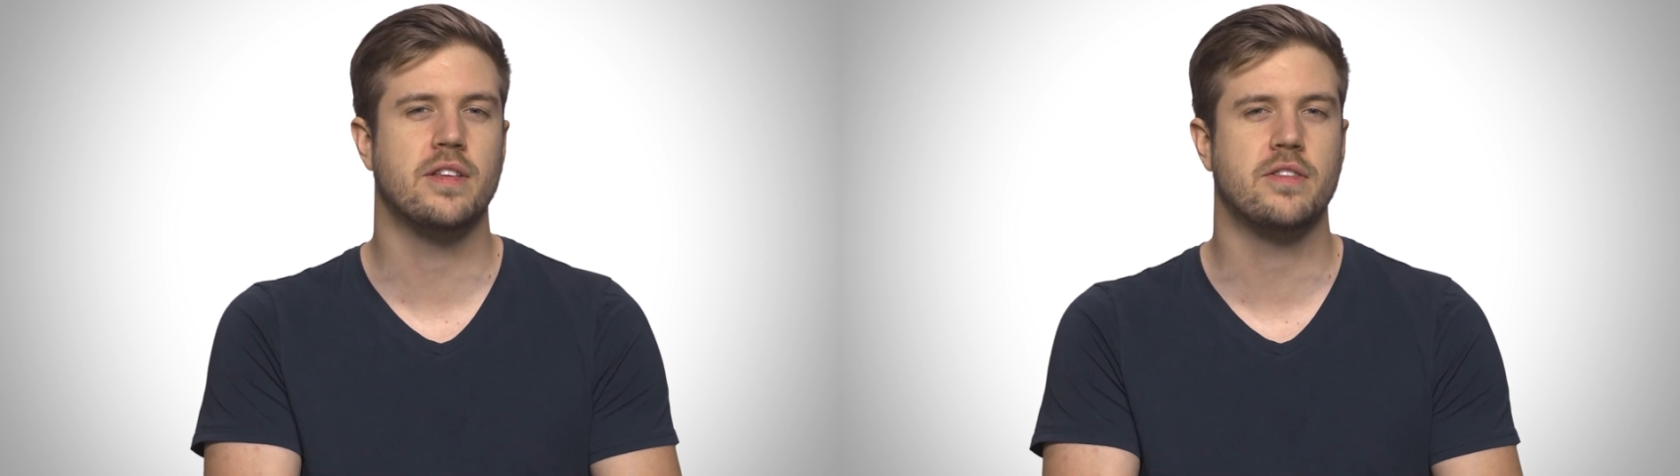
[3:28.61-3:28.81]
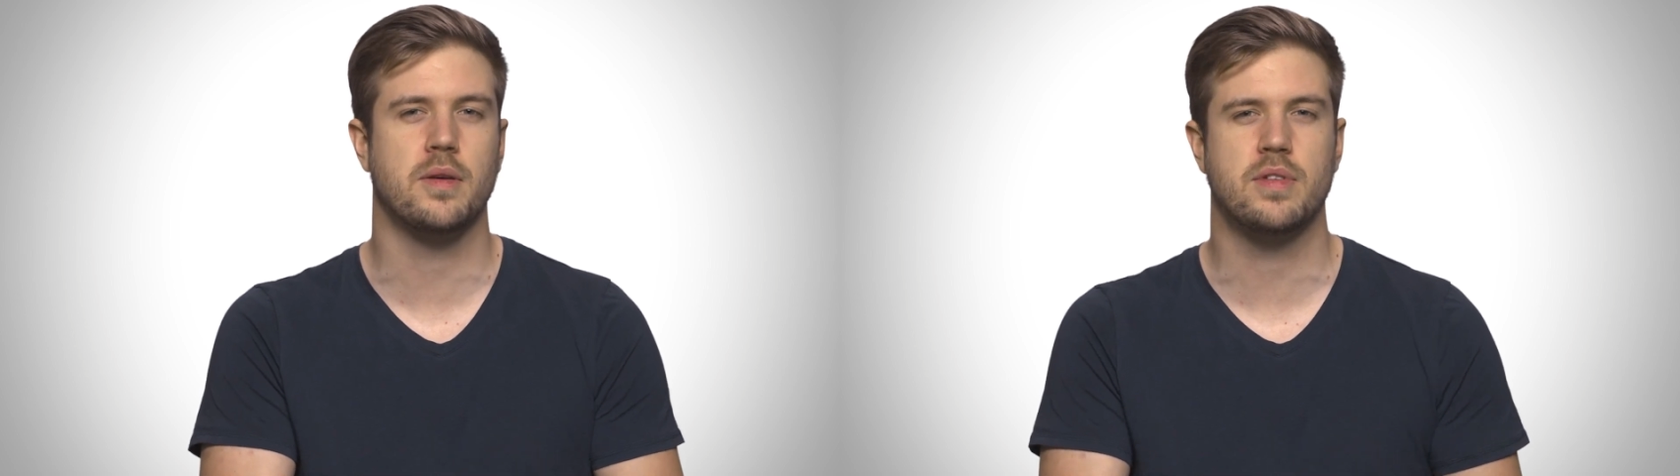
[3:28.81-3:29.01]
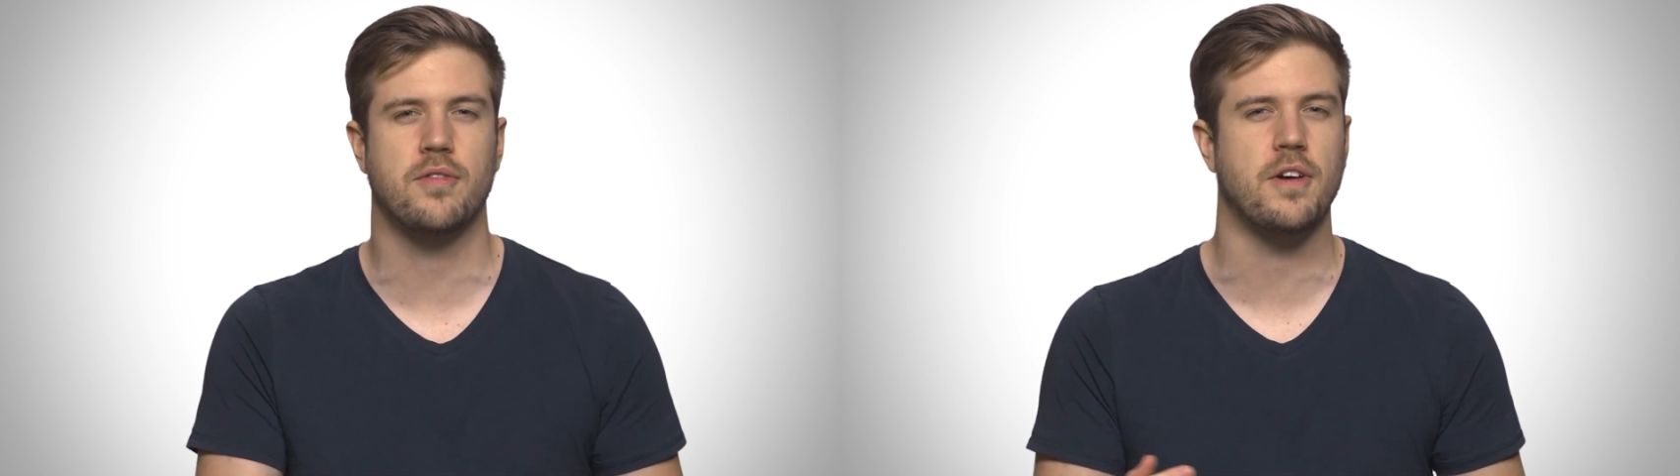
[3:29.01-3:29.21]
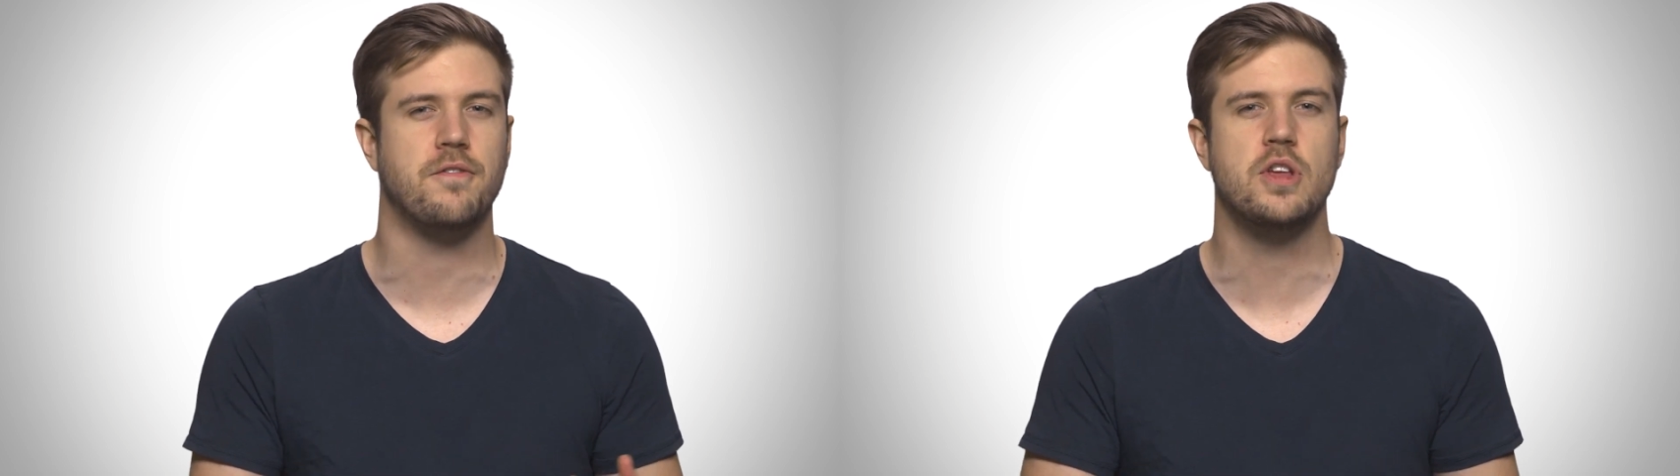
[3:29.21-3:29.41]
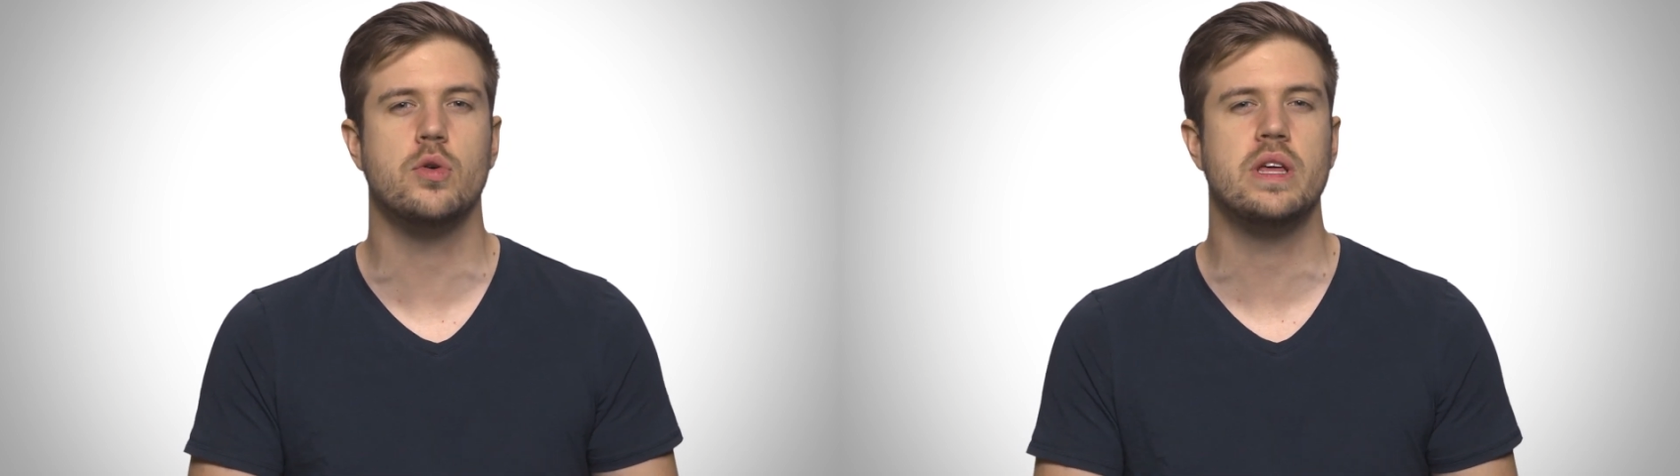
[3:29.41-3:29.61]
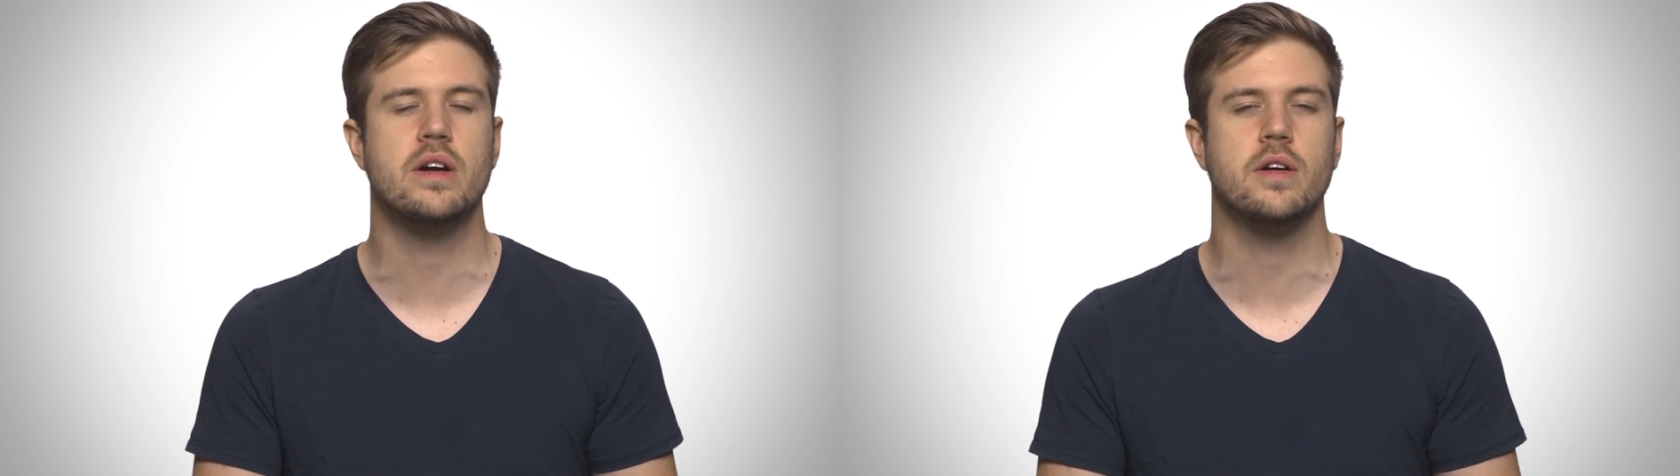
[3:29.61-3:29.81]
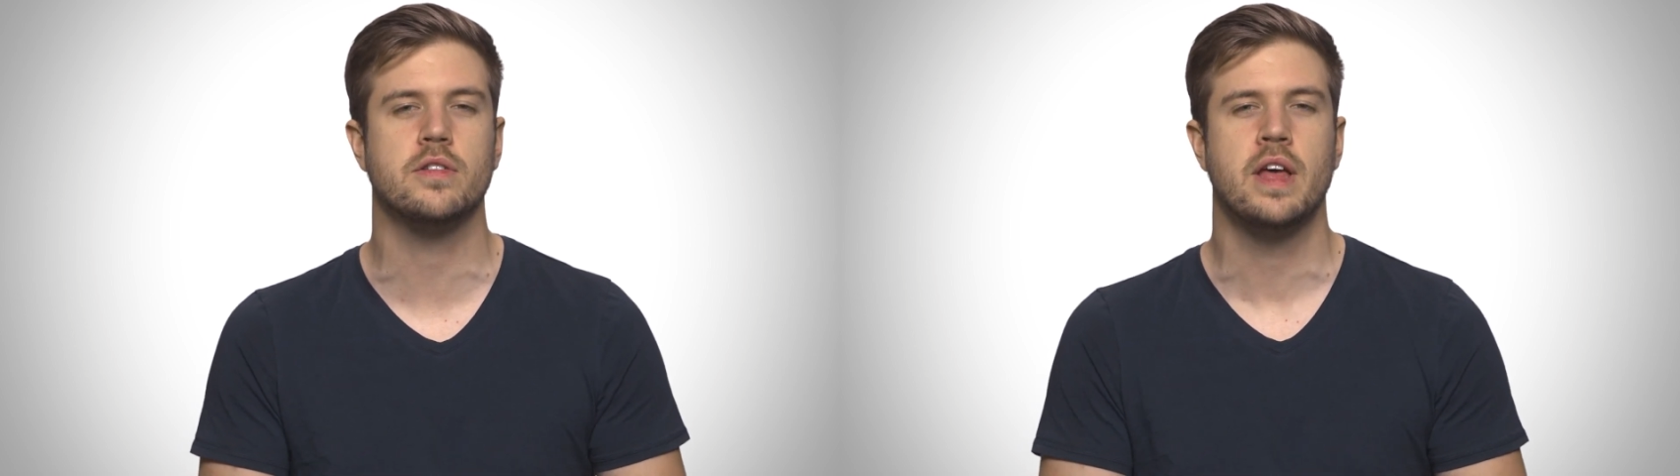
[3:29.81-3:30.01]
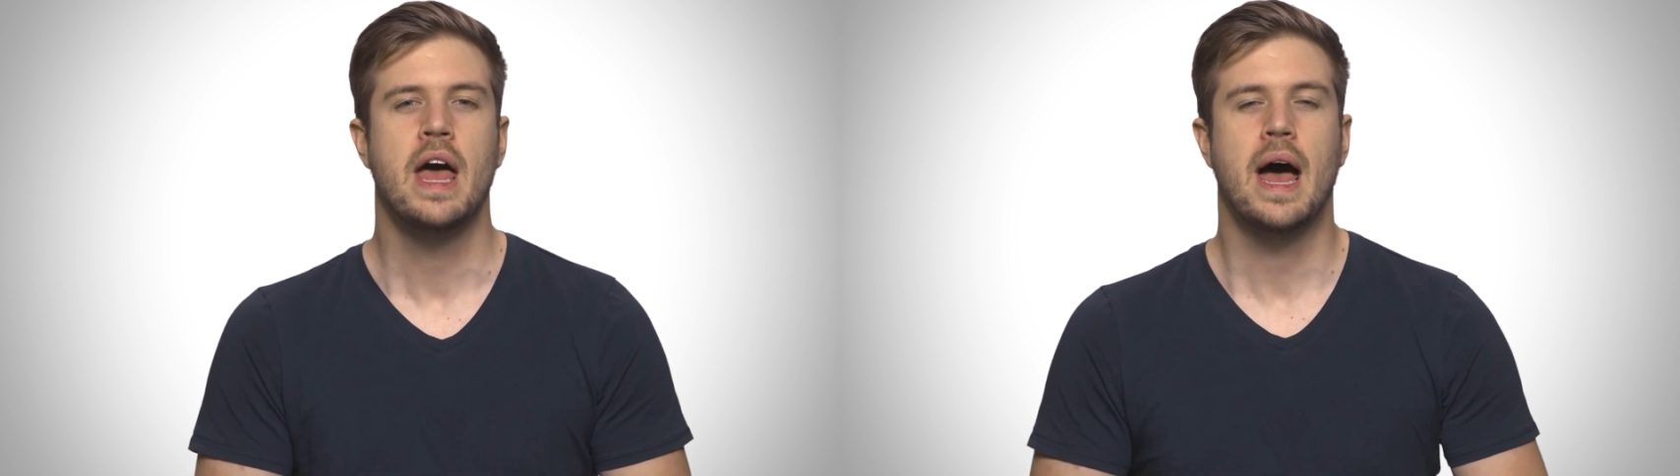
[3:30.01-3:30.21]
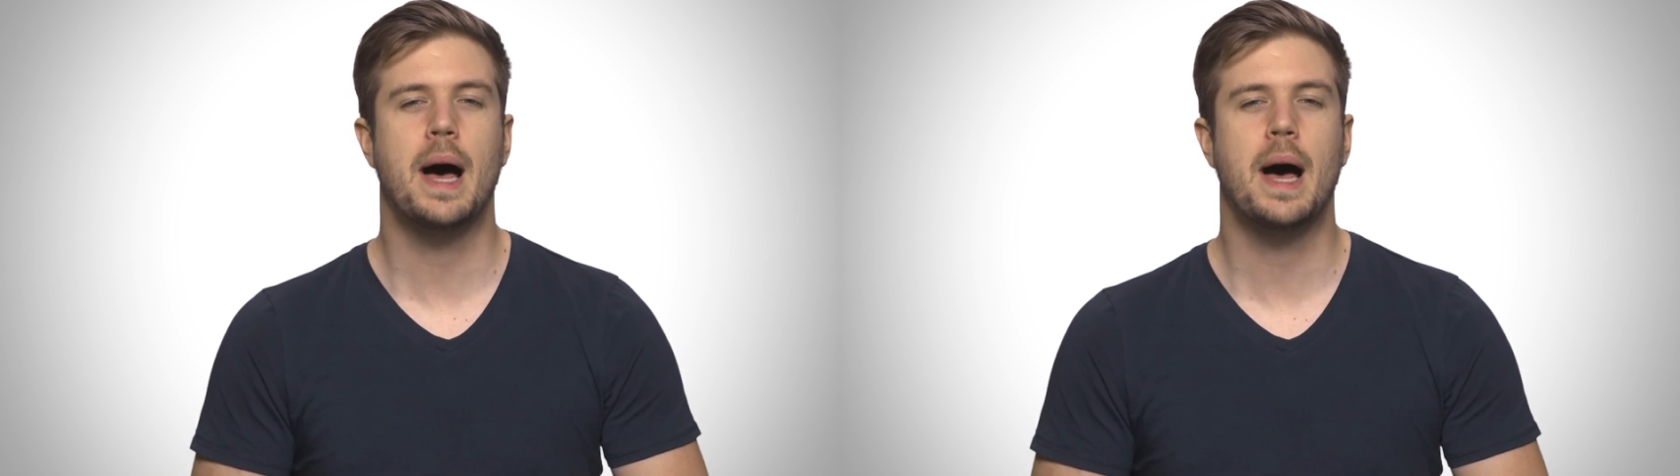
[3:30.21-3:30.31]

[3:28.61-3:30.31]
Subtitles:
systems every few years,